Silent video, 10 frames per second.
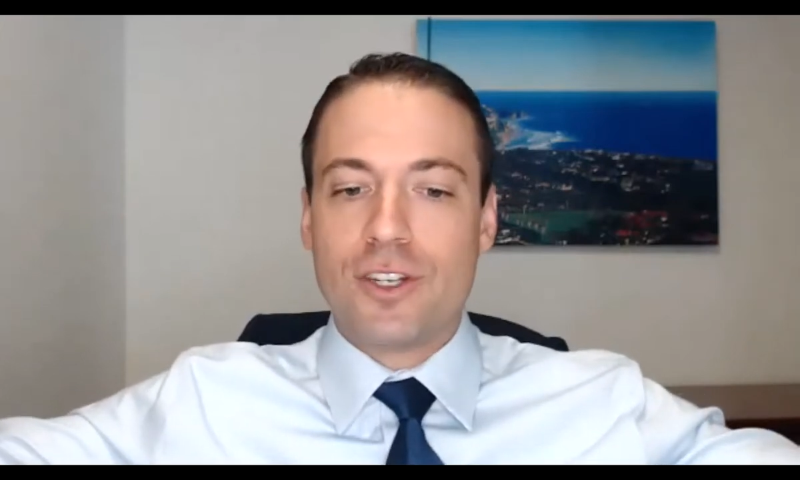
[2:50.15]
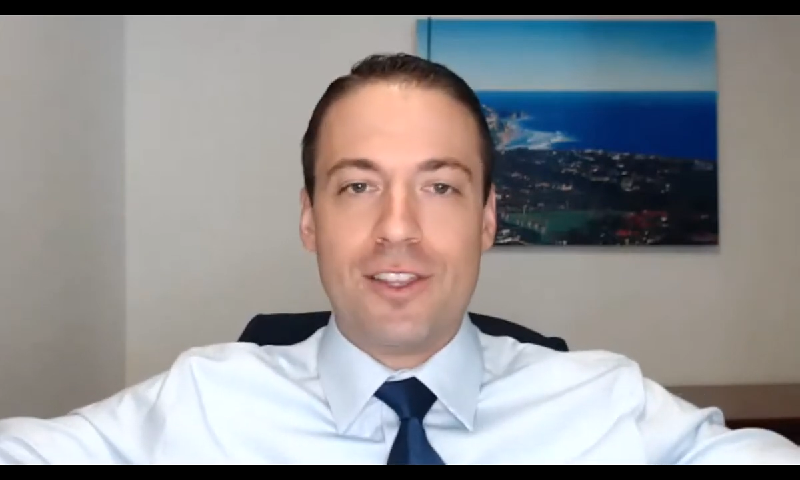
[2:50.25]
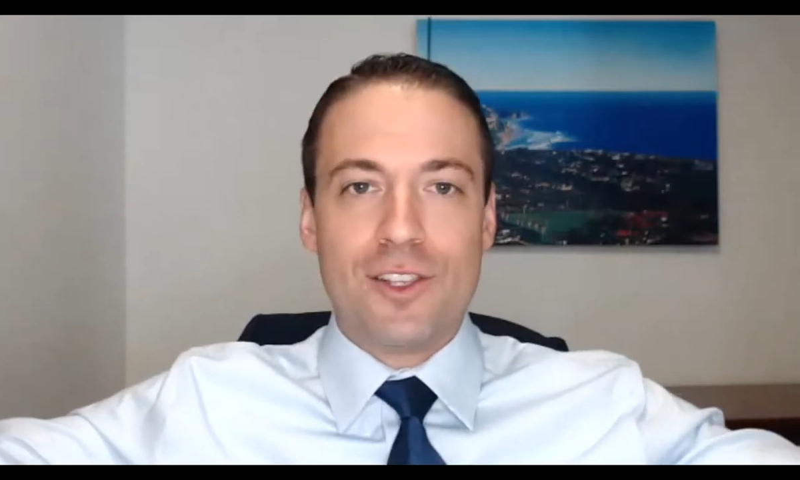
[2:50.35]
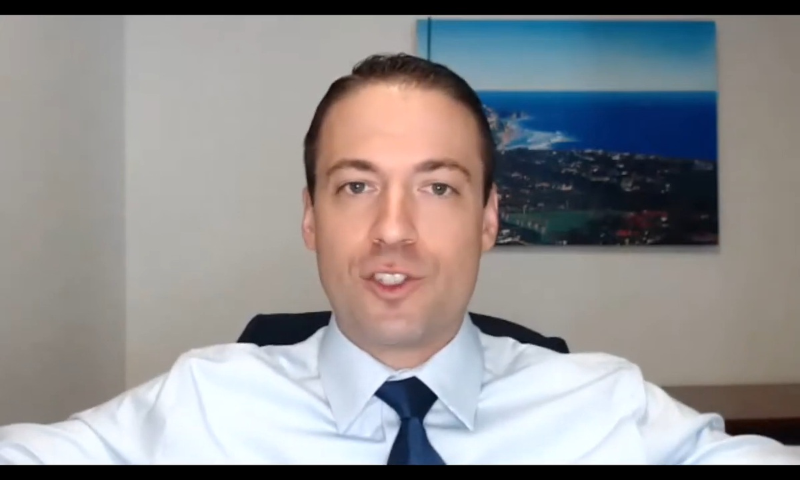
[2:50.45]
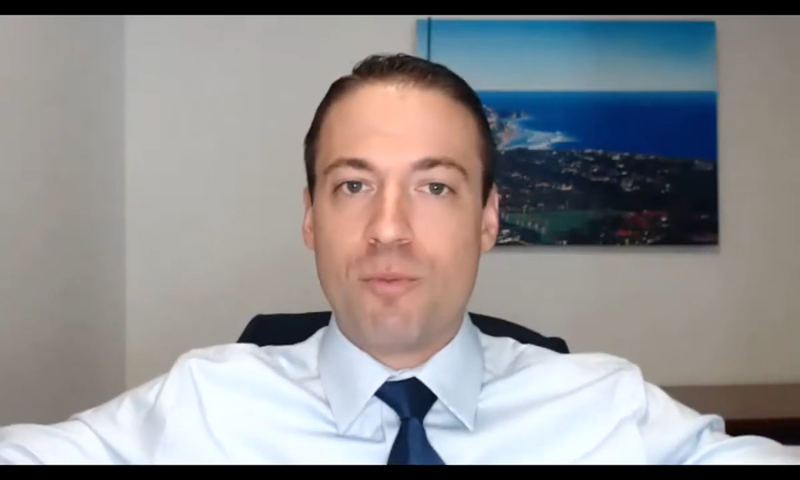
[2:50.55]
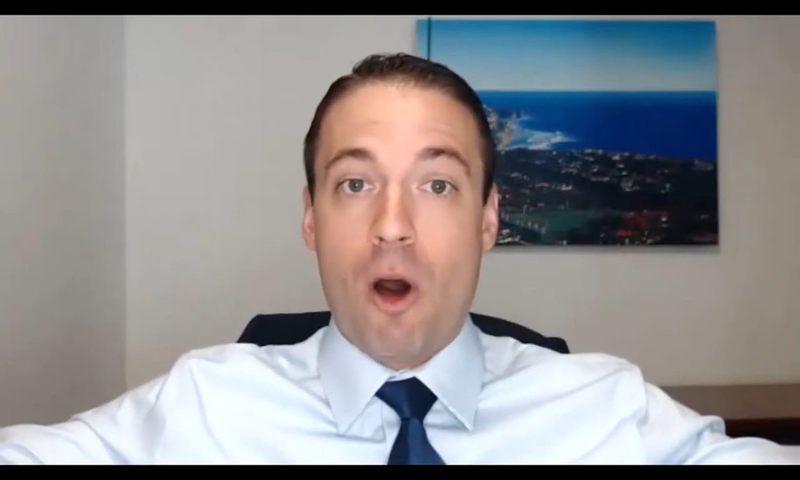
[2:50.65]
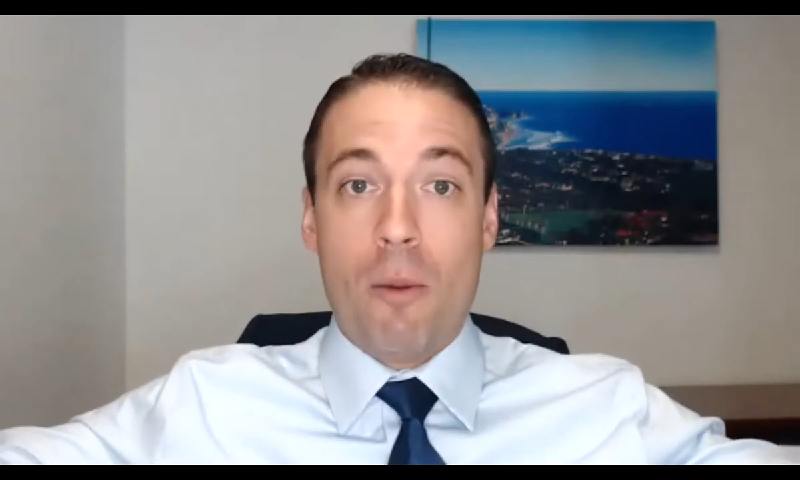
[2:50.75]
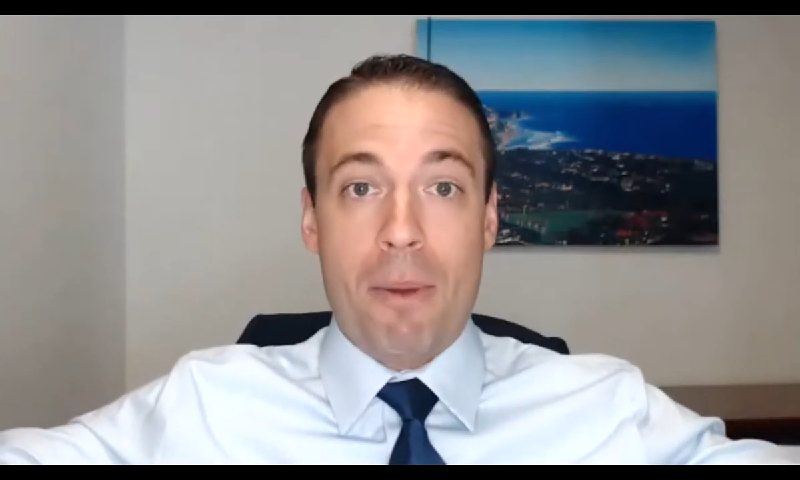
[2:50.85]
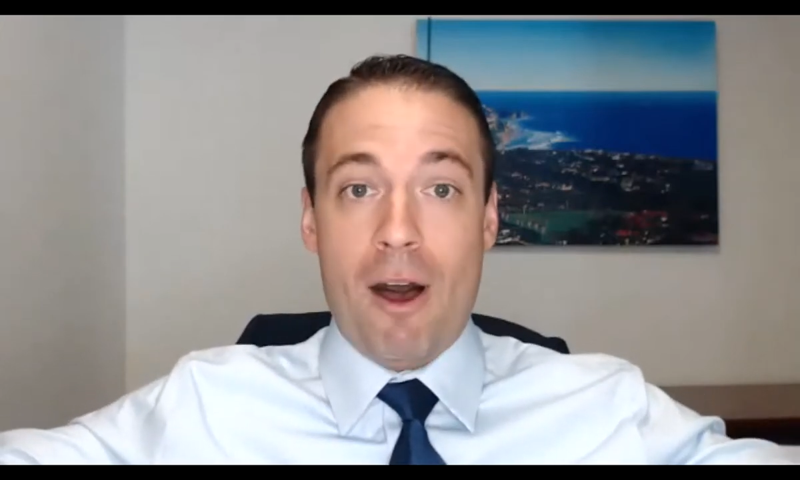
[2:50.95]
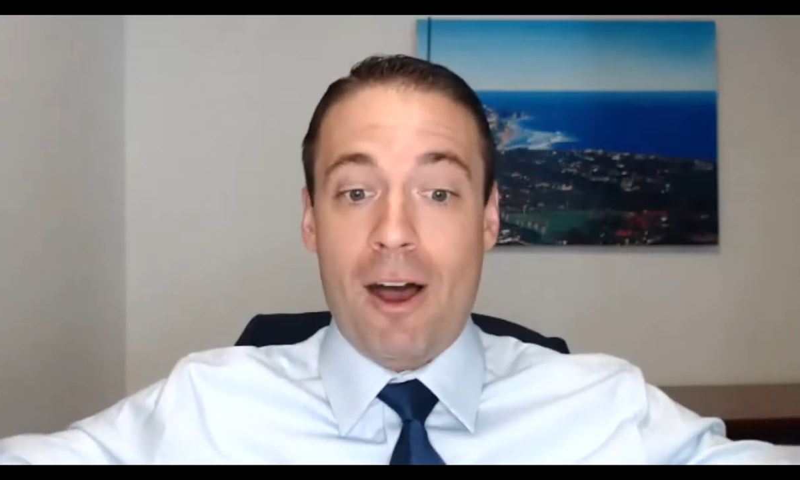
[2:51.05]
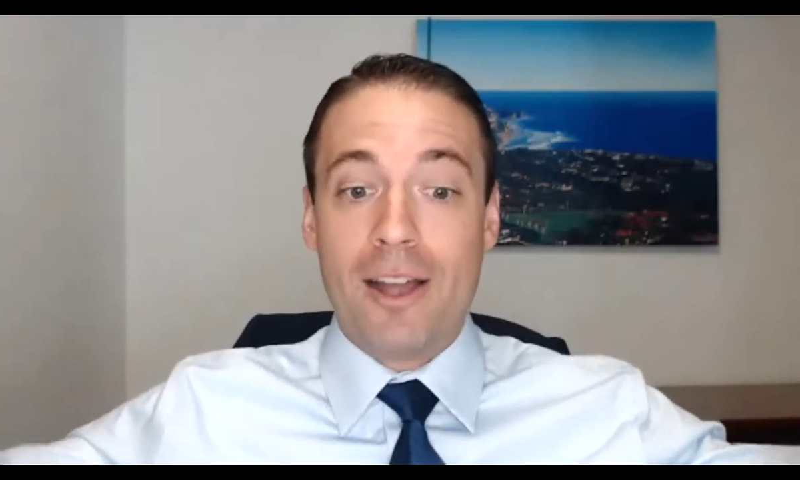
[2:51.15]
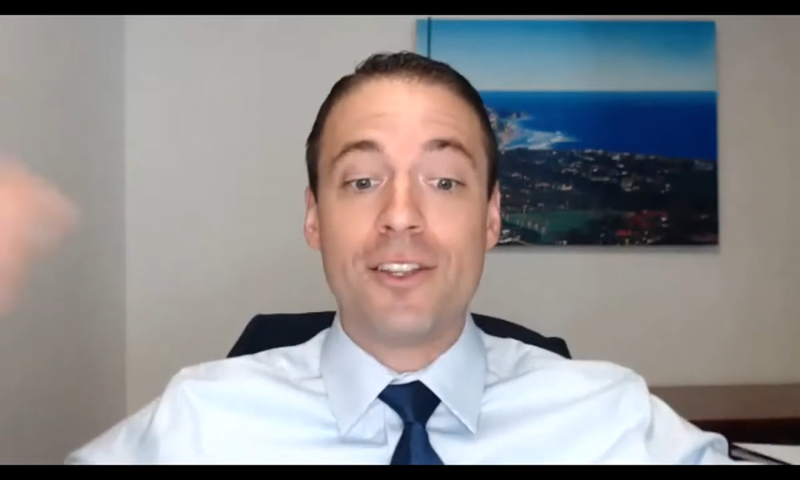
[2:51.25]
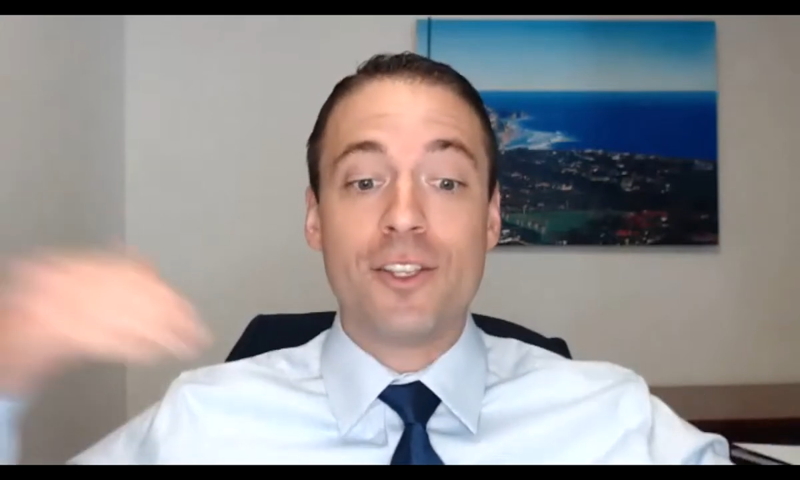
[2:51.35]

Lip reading: in the small pond,